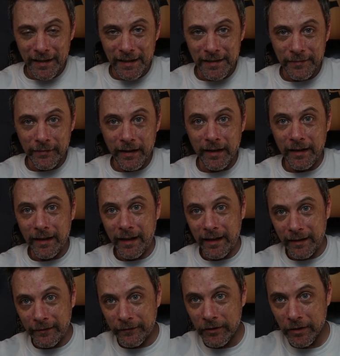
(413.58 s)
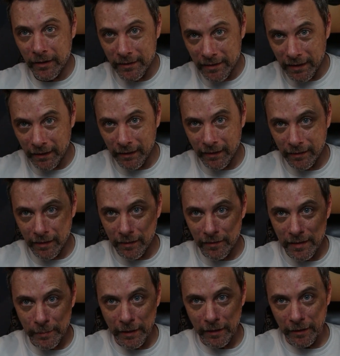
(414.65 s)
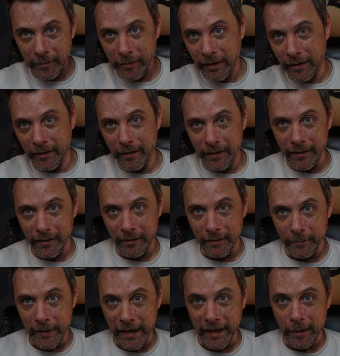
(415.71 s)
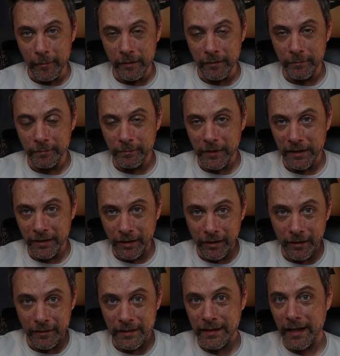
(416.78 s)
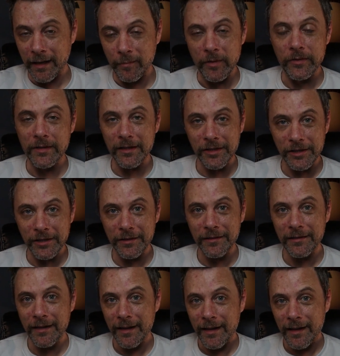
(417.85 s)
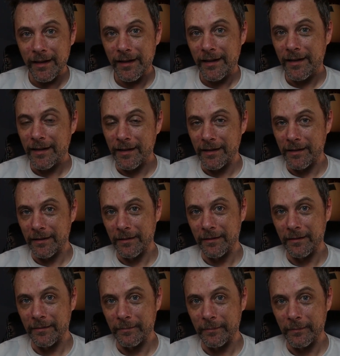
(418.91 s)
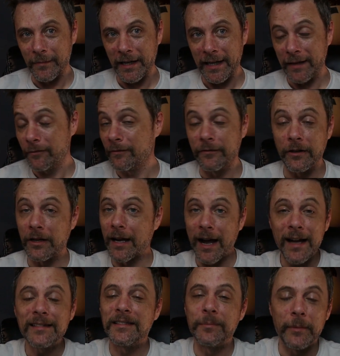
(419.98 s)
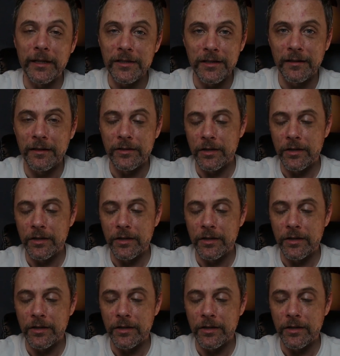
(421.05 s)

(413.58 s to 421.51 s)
It's funny, if you can see the guitars behind me, I am a guitarist and musician. I even forgot to mention the